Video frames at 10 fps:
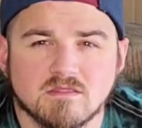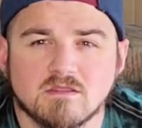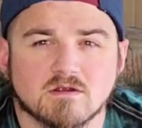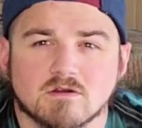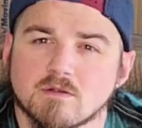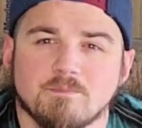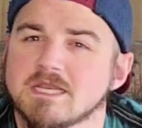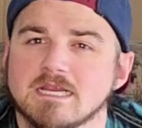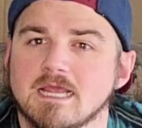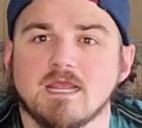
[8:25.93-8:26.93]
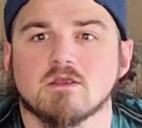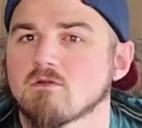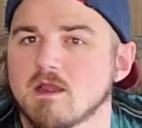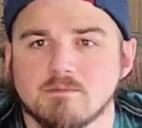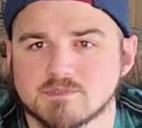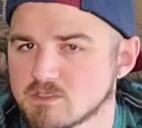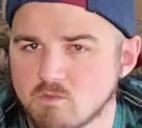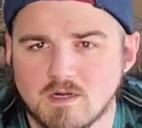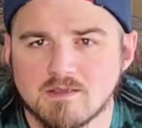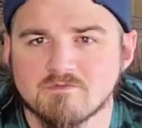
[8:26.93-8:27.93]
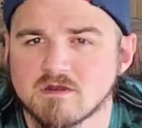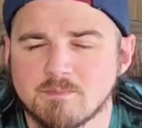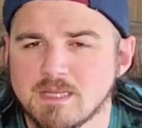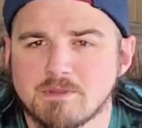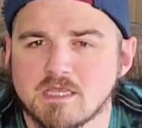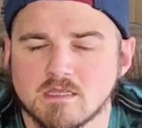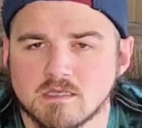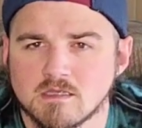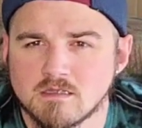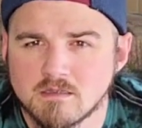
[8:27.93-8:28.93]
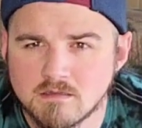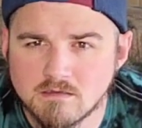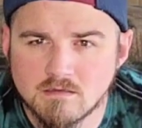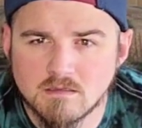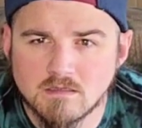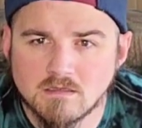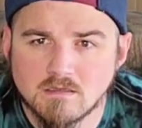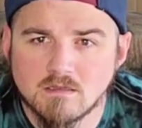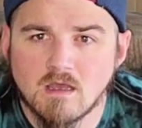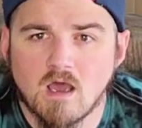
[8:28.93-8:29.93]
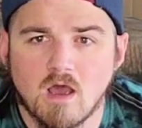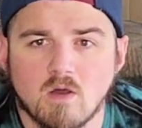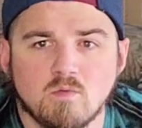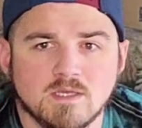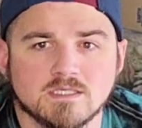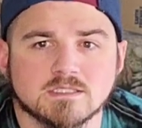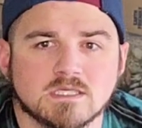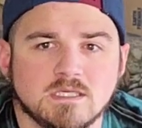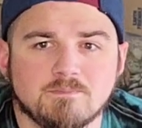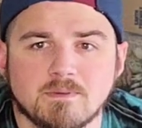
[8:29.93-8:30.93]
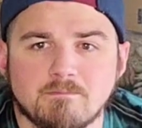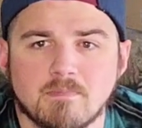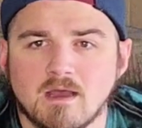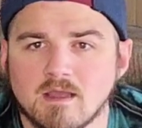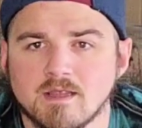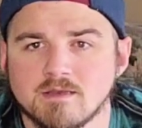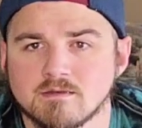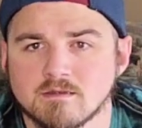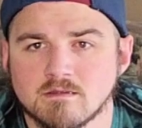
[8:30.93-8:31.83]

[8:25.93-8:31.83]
they're committing hate crimes or whatever it may be. Always keep in mind